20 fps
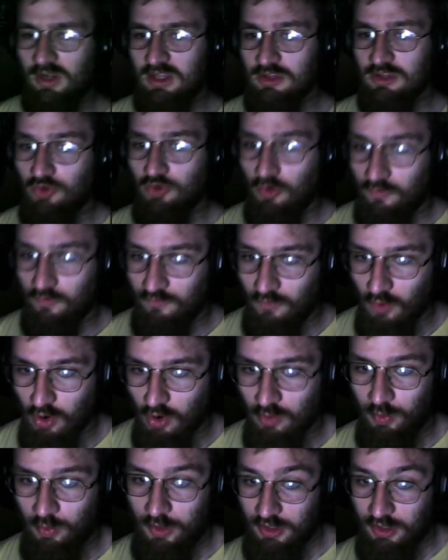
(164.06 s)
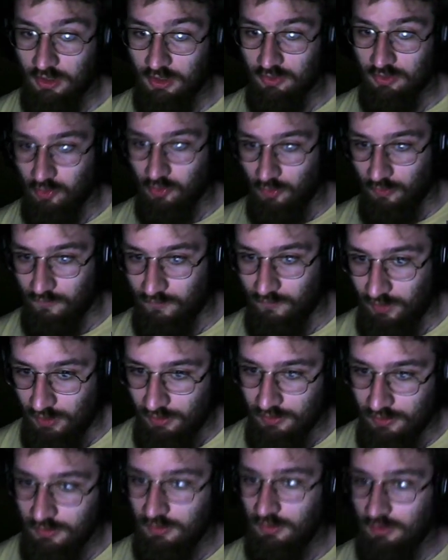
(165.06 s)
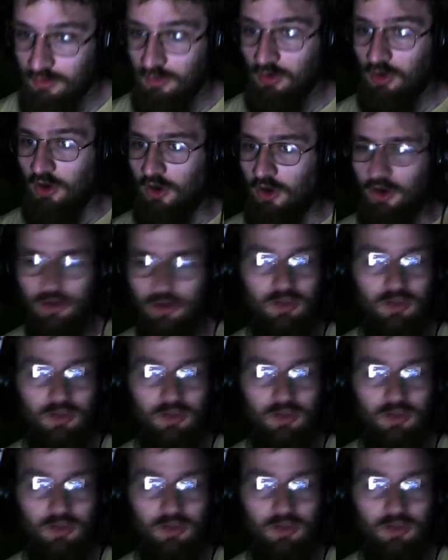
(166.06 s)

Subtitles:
can you afford? What are you going to do with it? Are